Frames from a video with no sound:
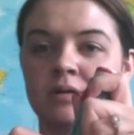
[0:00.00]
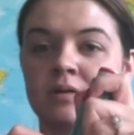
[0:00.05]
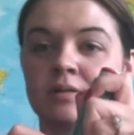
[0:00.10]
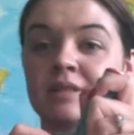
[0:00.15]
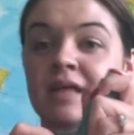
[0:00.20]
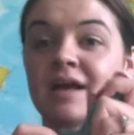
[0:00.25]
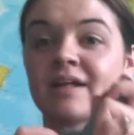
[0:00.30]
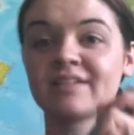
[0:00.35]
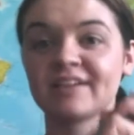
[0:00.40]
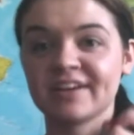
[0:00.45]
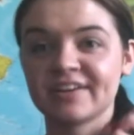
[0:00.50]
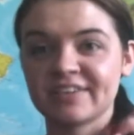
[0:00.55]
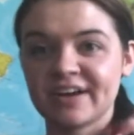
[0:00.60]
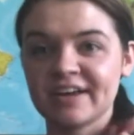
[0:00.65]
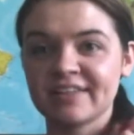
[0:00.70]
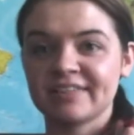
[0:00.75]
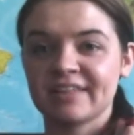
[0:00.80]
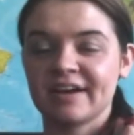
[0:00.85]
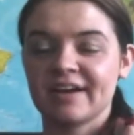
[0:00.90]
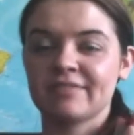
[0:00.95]
That click
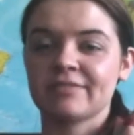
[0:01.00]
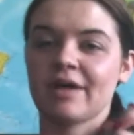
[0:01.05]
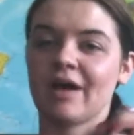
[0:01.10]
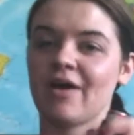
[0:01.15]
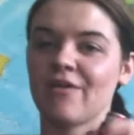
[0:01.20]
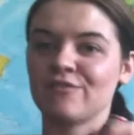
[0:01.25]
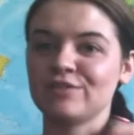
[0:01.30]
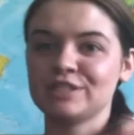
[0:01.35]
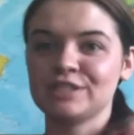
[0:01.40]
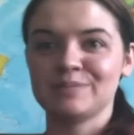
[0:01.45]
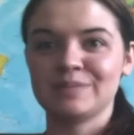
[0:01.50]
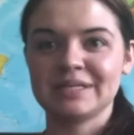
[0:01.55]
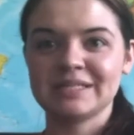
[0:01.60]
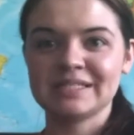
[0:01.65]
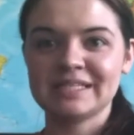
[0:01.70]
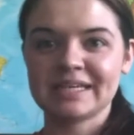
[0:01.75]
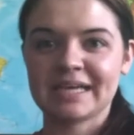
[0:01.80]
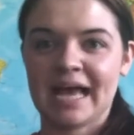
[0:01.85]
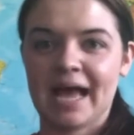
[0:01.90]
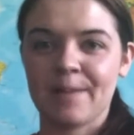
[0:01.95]
right there, that obviously
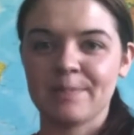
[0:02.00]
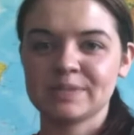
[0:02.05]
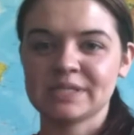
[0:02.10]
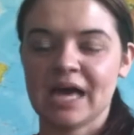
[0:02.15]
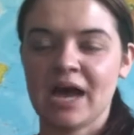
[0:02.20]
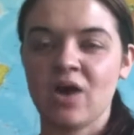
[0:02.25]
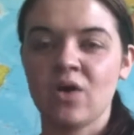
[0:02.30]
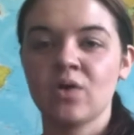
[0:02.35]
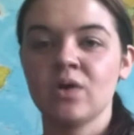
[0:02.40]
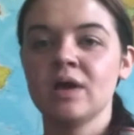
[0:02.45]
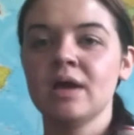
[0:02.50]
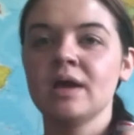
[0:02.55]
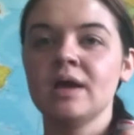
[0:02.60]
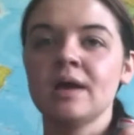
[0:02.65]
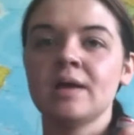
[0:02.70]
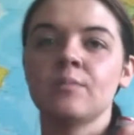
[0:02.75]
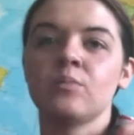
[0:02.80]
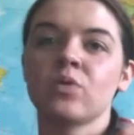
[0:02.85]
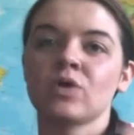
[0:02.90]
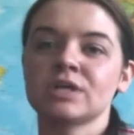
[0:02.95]
means the cap's out.
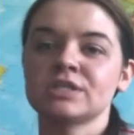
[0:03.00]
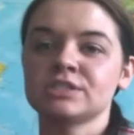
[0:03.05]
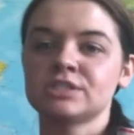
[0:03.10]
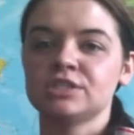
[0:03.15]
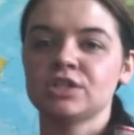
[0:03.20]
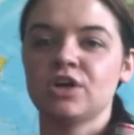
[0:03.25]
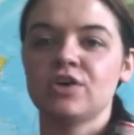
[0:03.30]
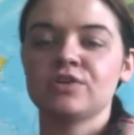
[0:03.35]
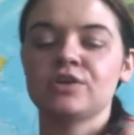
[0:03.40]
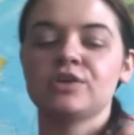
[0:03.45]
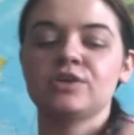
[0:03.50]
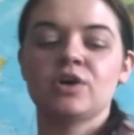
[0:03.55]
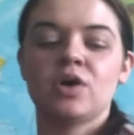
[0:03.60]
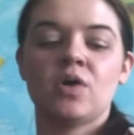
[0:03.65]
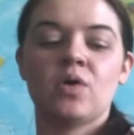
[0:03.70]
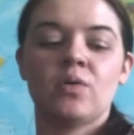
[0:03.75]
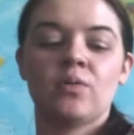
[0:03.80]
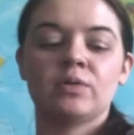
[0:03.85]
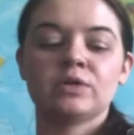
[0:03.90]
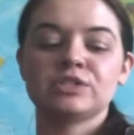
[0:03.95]
Important to note, you
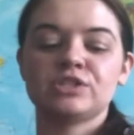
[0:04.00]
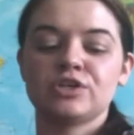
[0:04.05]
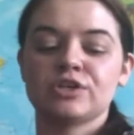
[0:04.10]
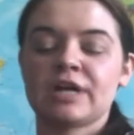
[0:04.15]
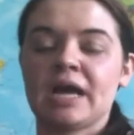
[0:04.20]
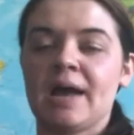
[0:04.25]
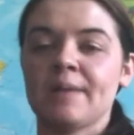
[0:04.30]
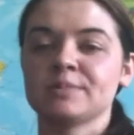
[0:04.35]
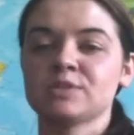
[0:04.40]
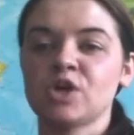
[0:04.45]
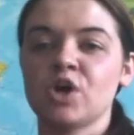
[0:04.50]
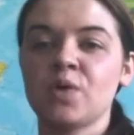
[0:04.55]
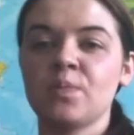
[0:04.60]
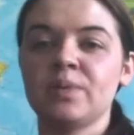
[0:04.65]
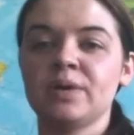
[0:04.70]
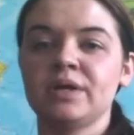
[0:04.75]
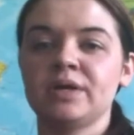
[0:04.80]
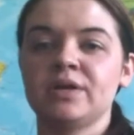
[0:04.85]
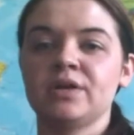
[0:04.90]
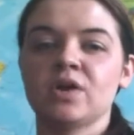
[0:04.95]
don't, once your cap's
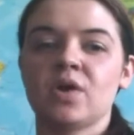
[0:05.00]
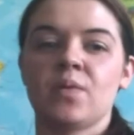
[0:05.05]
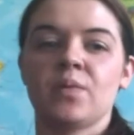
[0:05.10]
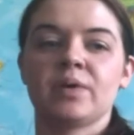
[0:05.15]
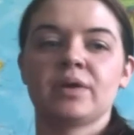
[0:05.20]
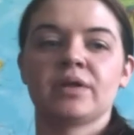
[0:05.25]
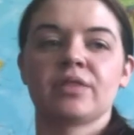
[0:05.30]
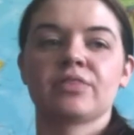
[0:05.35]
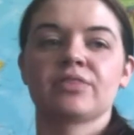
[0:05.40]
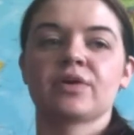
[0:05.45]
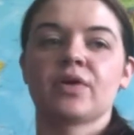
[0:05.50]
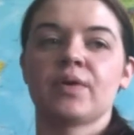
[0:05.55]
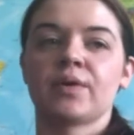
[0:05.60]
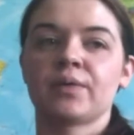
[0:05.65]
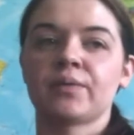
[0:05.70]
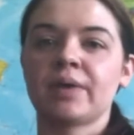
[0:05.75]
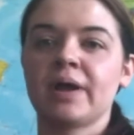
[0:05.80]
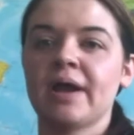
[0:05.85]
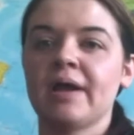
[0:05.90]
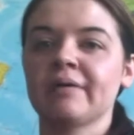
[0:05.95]
open, you don't want to throw it
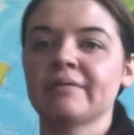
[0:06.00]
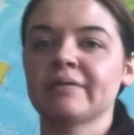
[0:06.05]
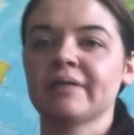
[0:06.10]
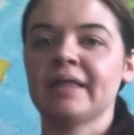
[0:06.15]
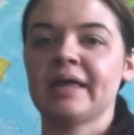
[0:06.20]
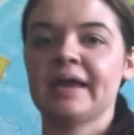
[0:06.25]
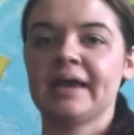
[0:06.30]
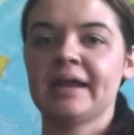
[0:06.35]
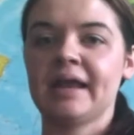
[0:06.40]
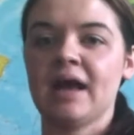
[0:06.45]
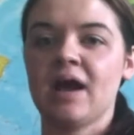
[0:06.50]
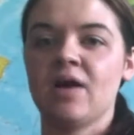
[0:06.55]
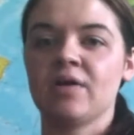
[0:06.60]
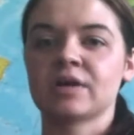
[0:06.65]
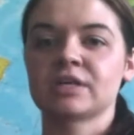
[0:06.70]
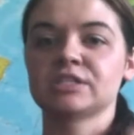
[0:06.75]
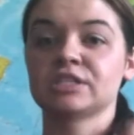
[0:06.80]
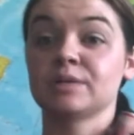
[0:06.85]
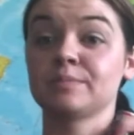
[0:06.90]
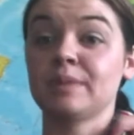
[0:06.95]
around, lay it out,
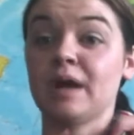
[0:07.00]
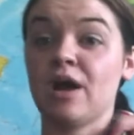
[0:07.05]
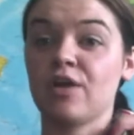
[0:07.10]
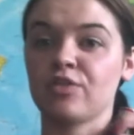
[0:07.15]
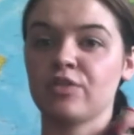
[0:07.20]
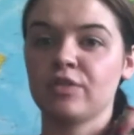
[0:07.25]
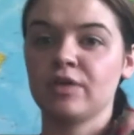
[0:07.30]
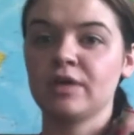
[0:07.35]
because your mouth